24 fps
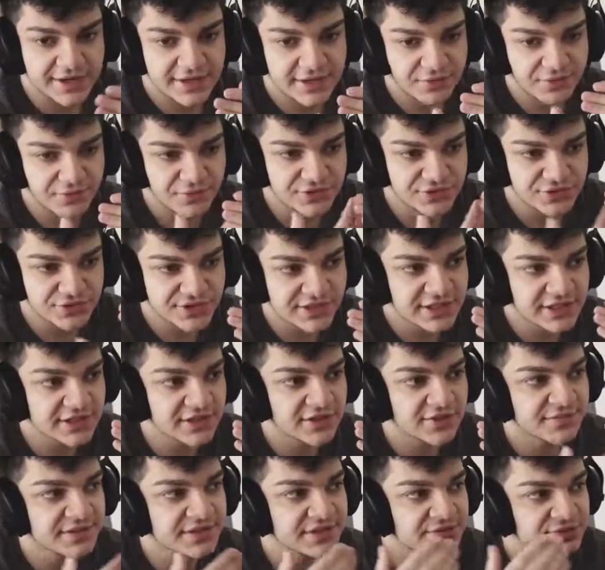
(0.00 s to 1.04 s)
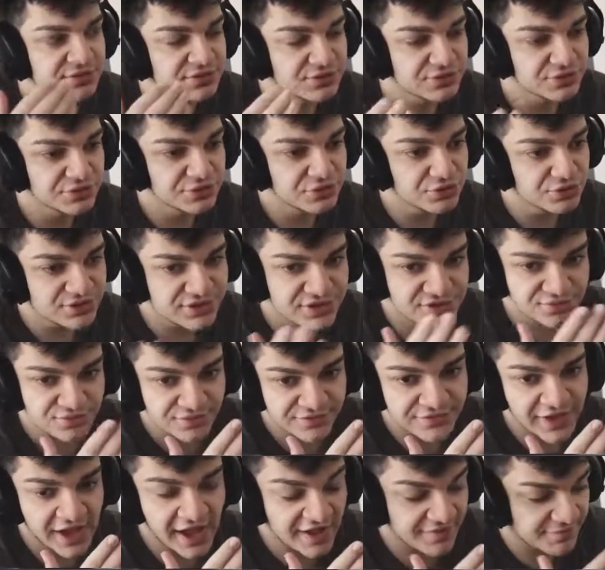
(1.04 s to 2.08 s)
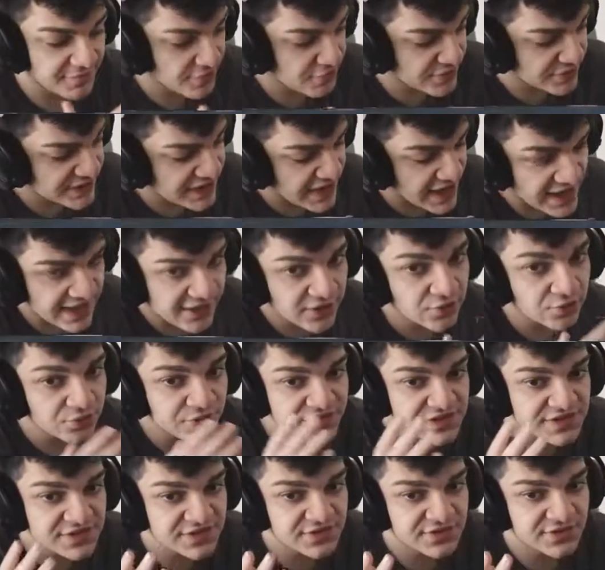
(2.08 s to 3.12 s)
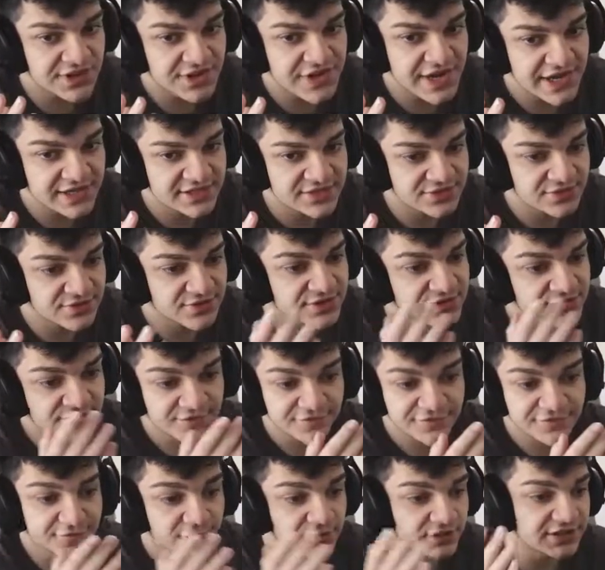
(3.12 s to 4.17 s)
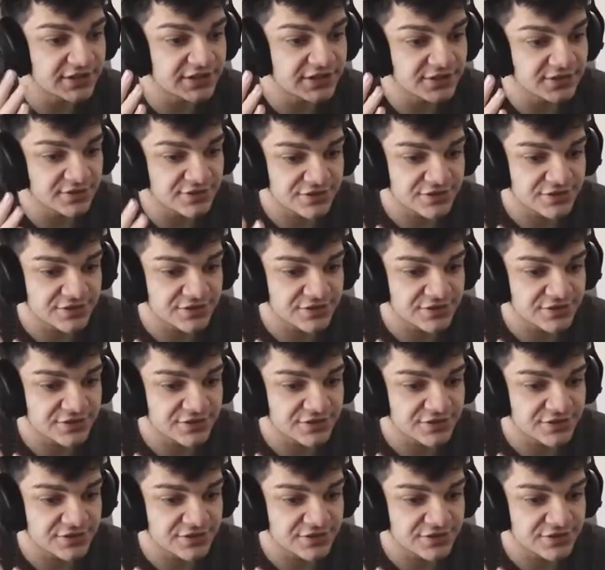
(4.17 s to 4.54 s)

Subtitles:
when you kill him, he loses revive, but when he AoEs you the next turn, he's going to fully heal.